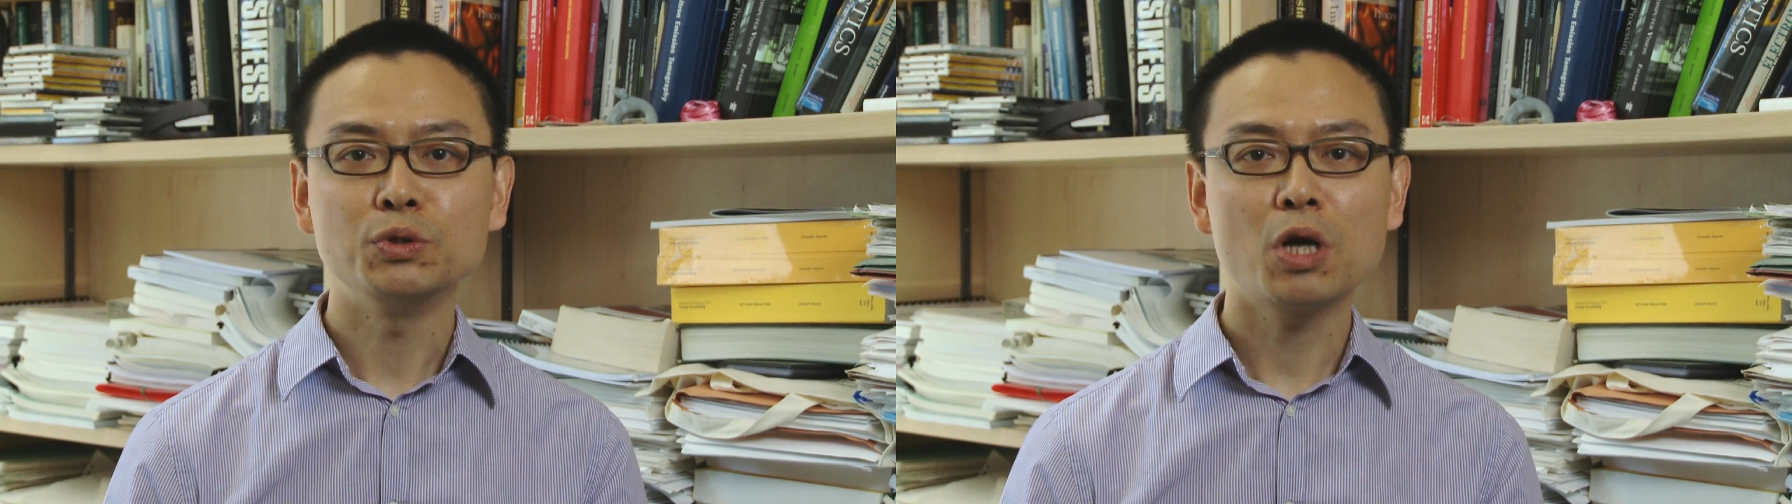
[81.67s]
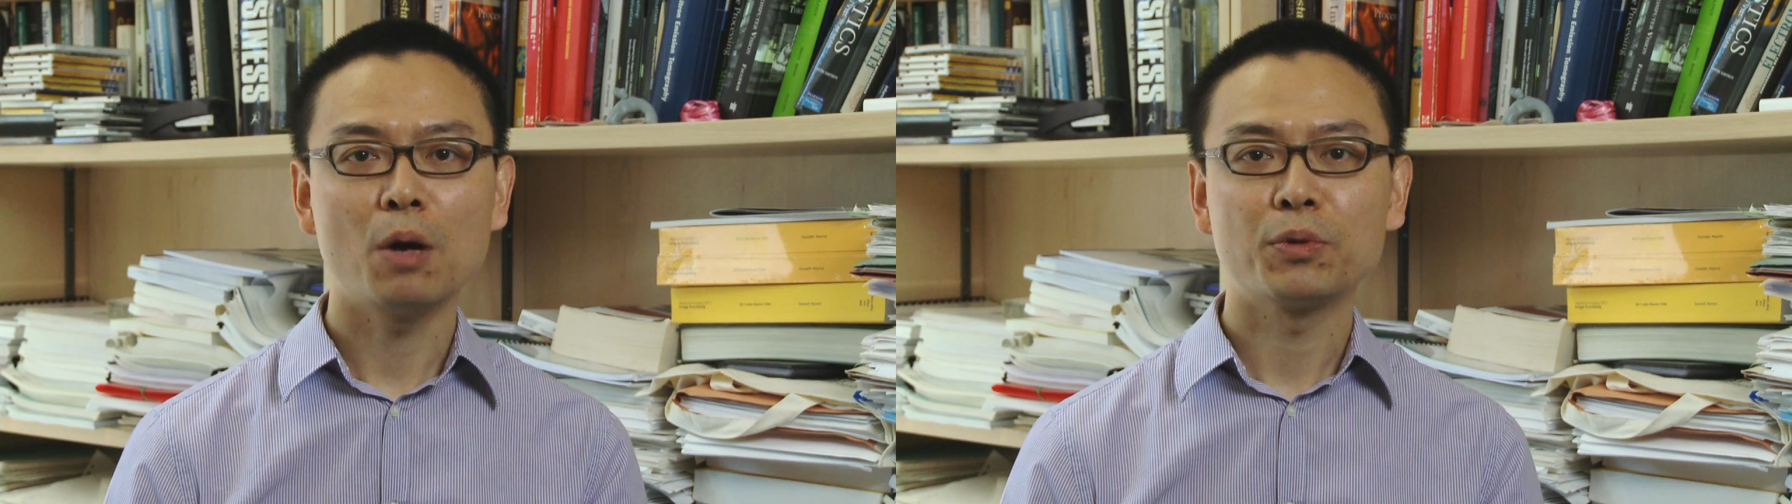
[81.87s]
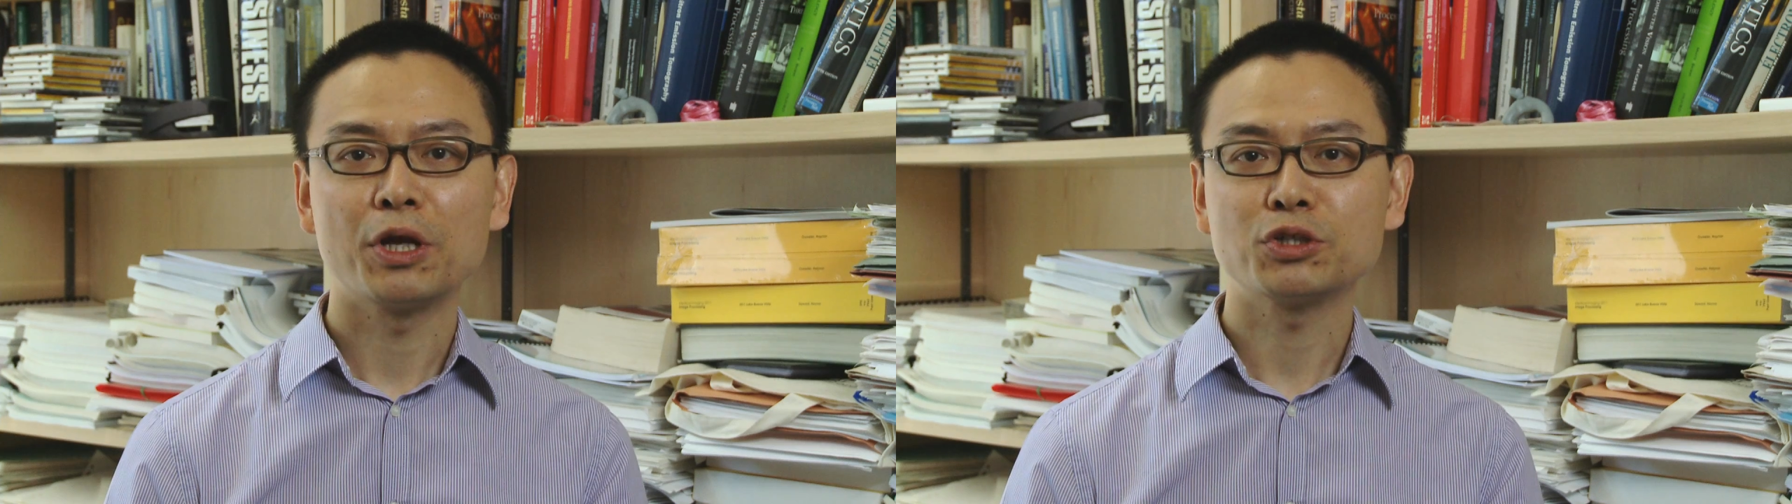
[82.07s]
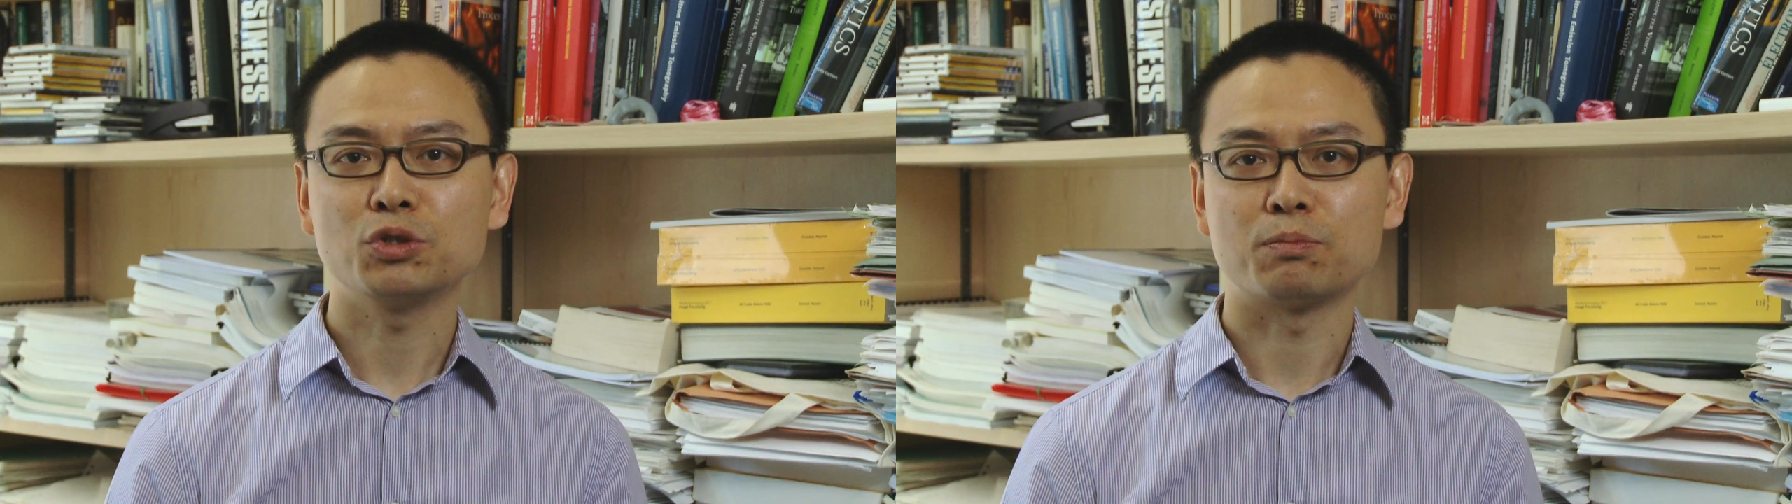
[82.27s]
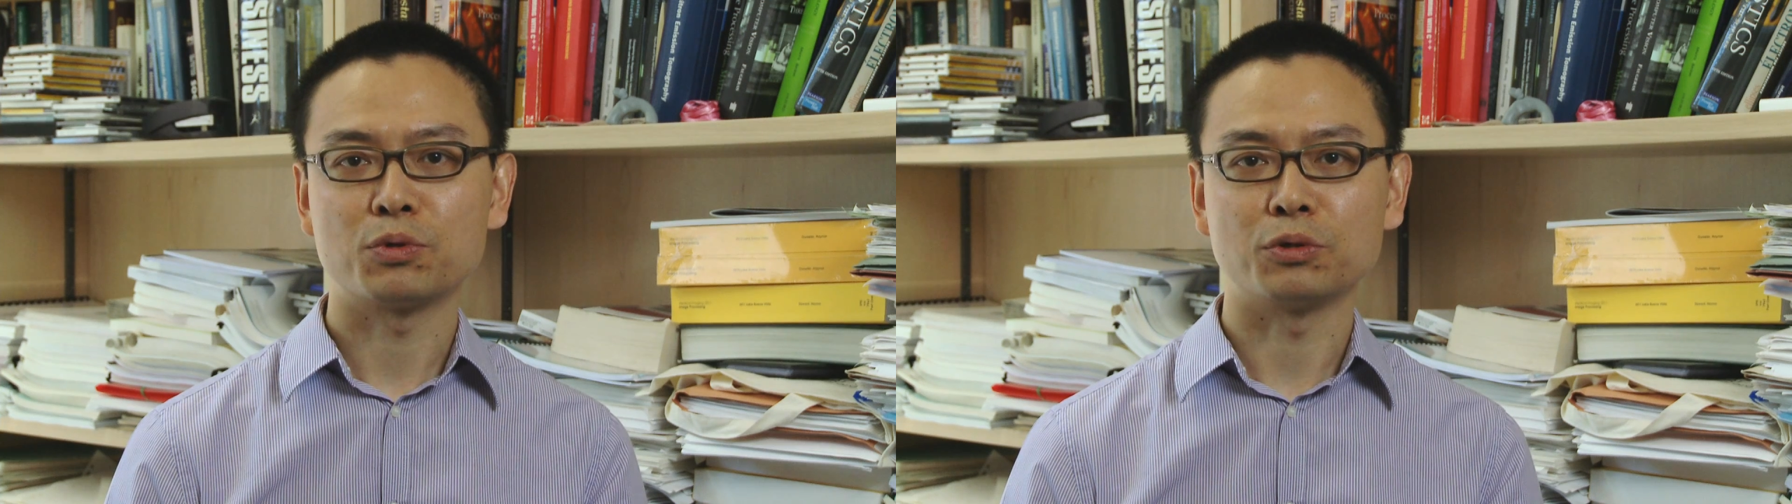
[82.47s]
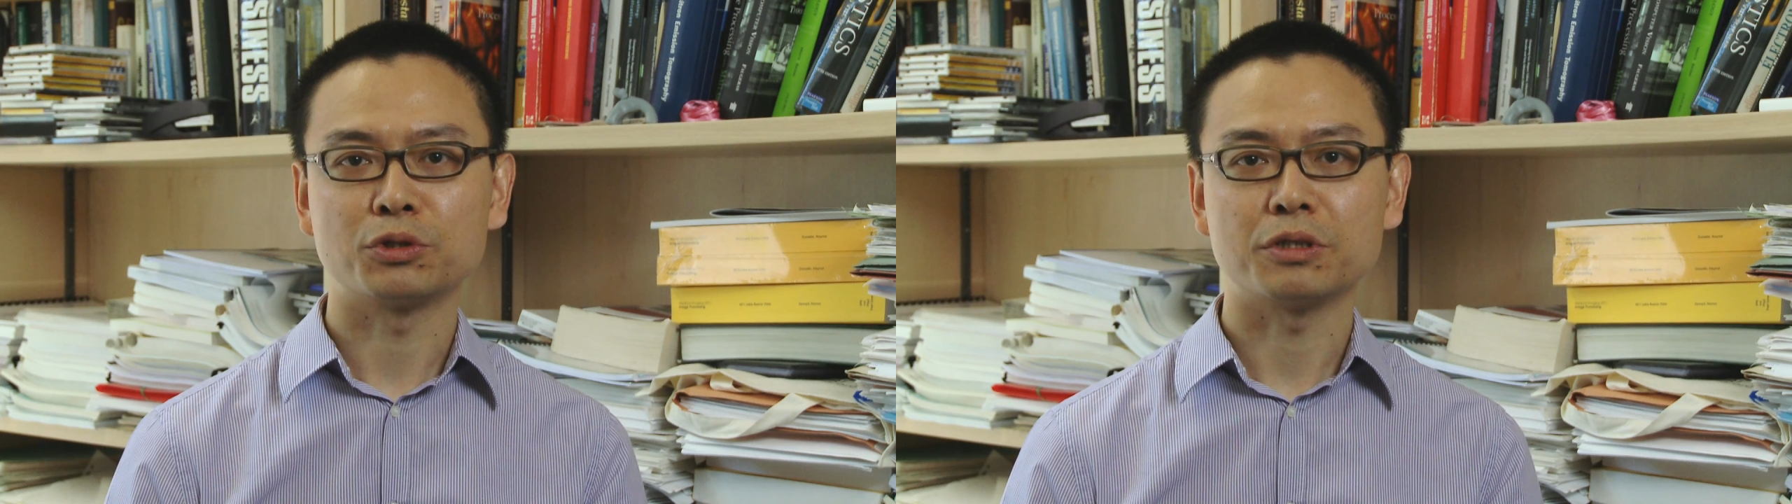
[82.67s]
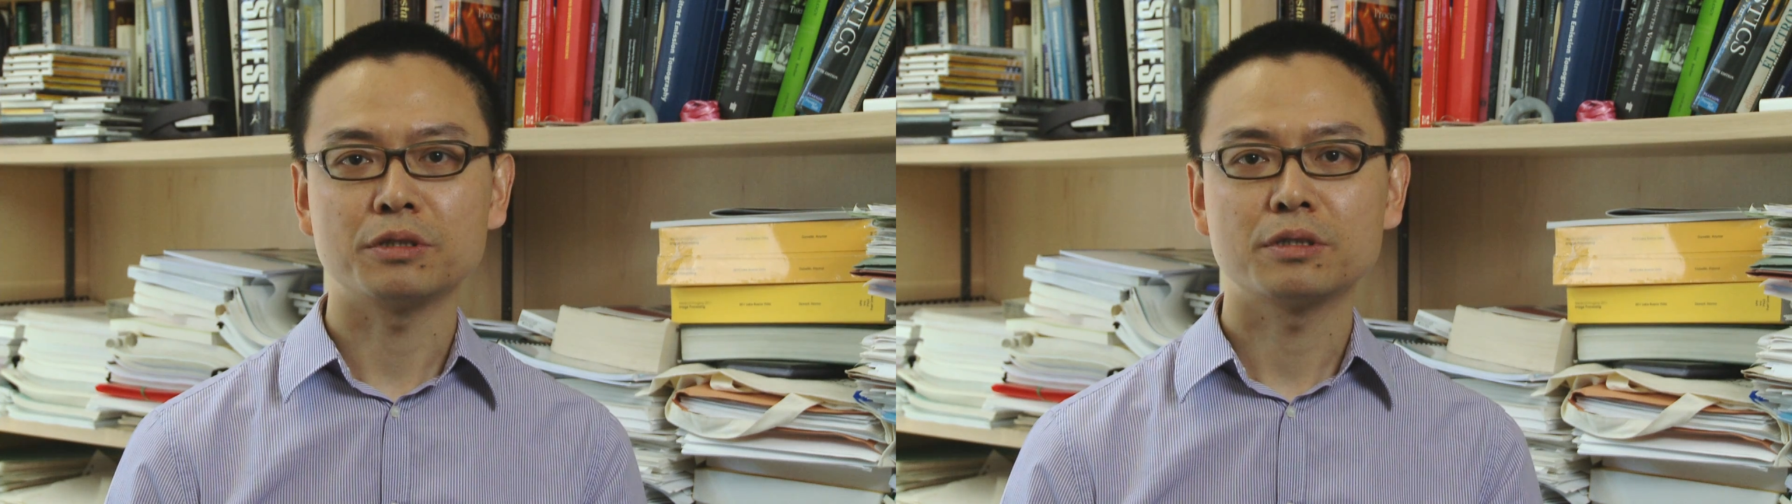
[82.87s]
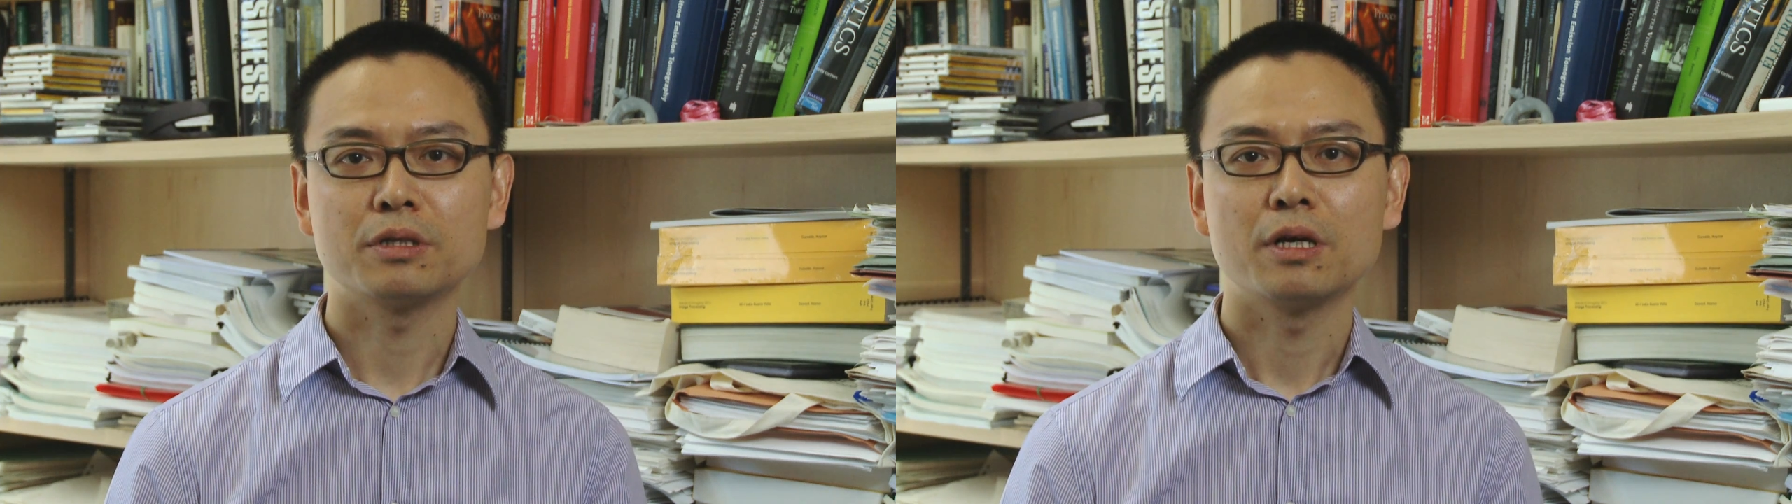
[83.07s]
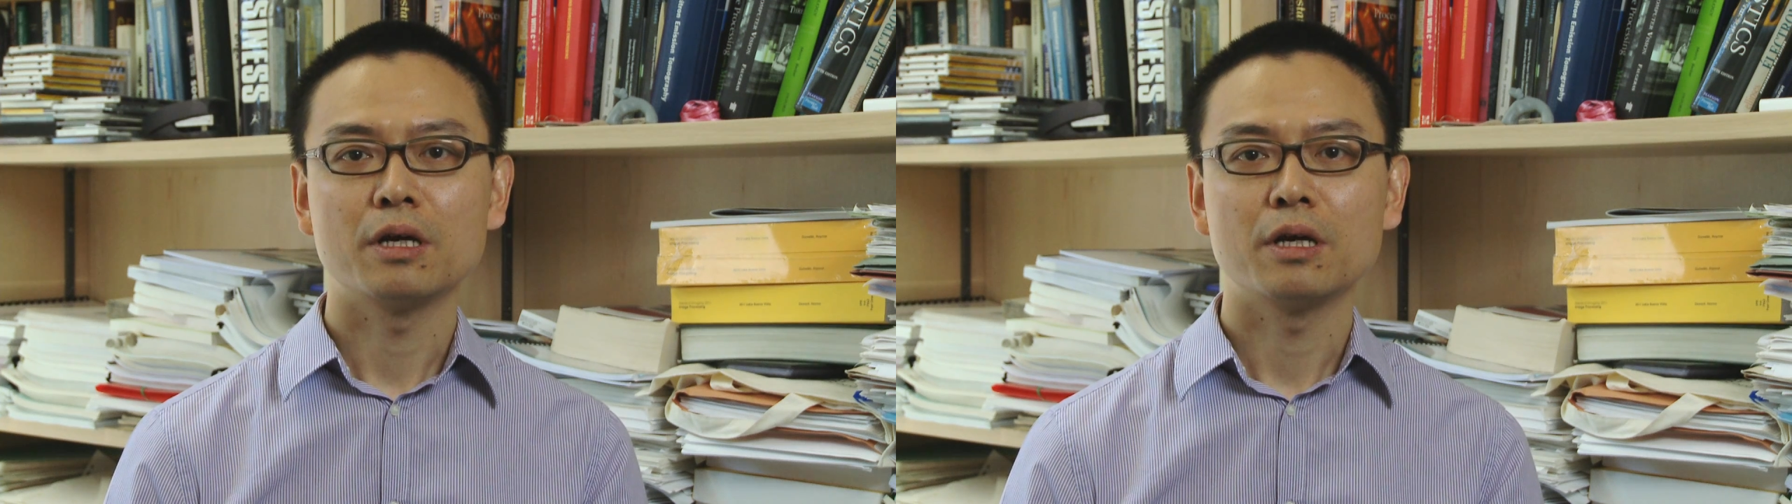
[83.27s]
computational approaches